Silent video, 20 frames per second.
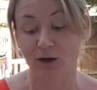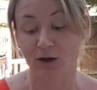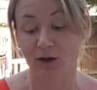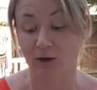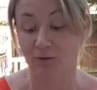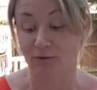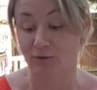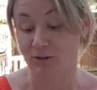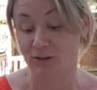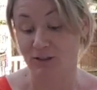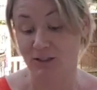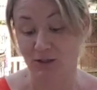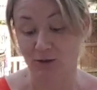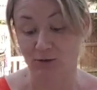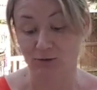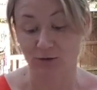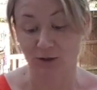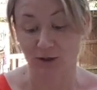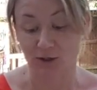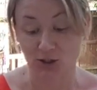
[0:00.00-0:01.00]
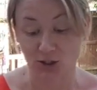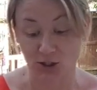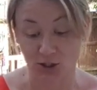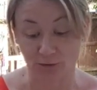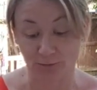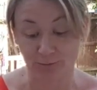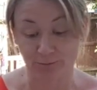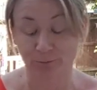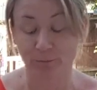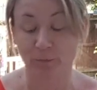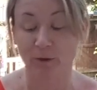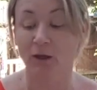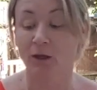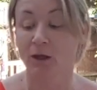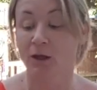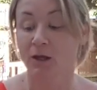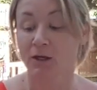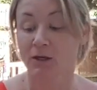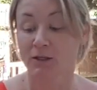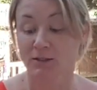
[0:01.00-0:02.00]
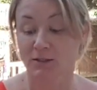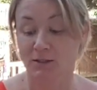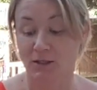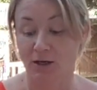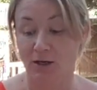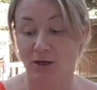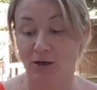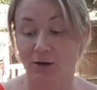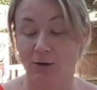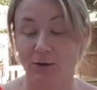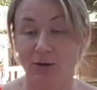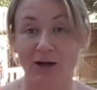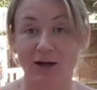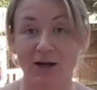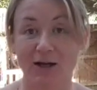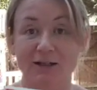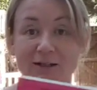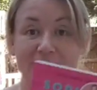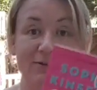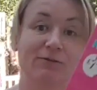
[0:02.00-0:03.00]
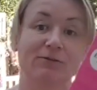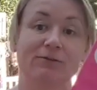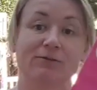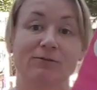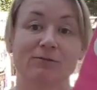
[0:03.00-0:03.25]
love can still find you. So I kind of